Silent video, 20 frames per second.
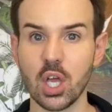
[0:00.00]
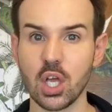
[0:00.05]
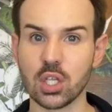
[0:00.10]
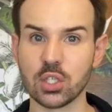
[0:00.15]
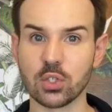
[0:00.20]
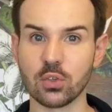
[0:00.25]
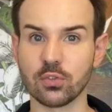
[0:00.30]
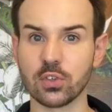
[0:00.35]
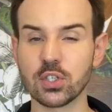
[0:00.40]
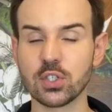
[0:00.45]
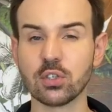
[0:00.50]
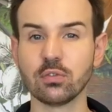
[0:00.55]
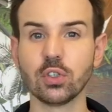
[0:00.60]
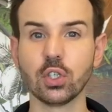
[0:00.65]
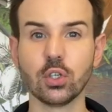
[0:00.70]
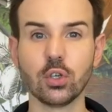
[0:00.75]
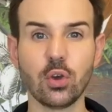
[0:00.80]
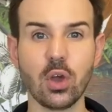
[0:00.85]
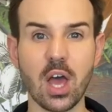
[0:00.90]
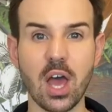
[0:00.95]
So first of
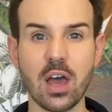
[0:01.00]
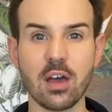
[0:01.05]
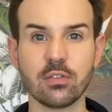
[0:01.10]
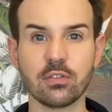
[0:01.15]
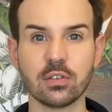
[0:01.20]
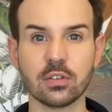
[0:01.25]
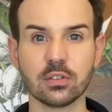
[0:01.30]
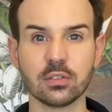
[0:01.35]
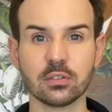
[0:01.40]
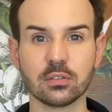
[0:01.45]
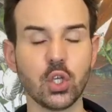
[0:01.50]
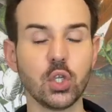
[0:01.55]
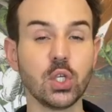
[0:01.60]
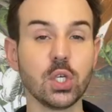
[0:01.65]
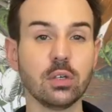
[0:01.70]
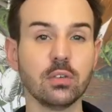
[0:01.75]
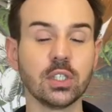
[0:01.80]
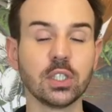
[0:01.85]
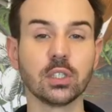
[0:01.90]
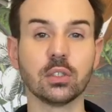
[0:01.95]
all, you have
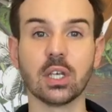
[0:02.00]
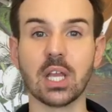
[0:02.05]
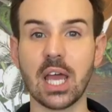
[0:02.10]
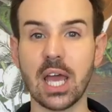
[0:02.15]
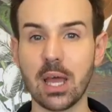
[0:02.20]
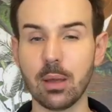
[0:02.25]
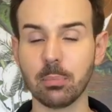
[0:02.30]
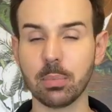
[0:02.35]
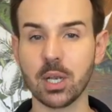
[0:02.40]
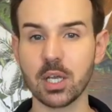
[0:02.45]
Uvinol A+,